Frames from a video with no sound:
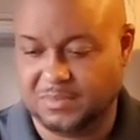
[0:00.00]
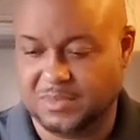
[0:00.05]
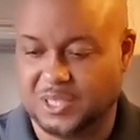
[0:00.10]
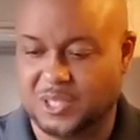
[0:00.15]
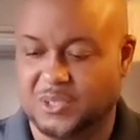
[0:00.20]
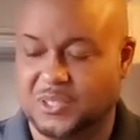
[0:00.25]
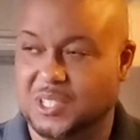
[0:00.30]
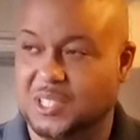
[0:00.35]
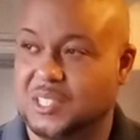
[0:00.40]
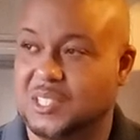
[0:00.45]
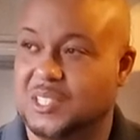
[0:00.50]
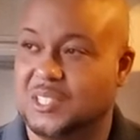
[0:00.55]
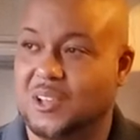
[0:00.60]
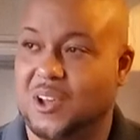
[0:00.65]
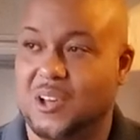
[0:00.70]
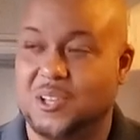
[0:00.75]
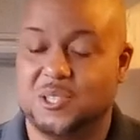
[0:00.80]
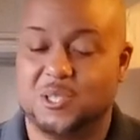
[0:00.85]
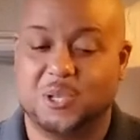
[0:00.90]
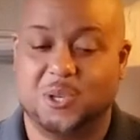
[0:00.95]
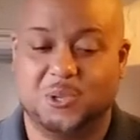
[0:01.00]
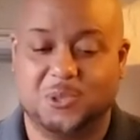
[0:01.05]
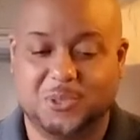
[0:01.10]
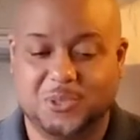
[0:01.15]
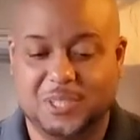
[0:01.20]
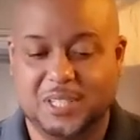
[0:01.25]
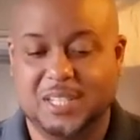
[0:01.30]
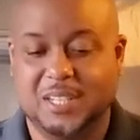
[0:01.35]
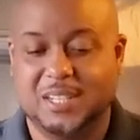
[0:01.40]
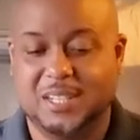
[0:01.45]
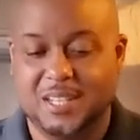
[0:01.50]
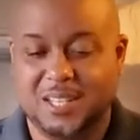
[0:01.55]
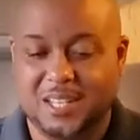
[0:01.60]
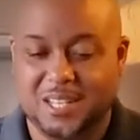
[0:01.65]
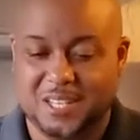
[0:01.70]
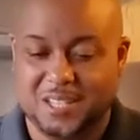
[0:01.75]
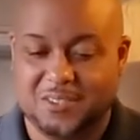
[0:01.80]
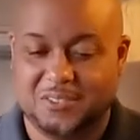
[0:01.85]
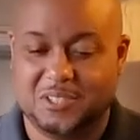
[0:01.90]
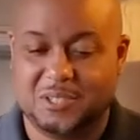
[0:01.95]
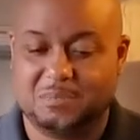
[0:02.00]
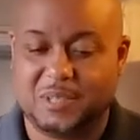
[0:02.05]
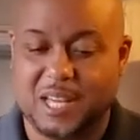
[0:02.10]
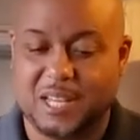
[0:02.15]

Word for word: So this is also, flip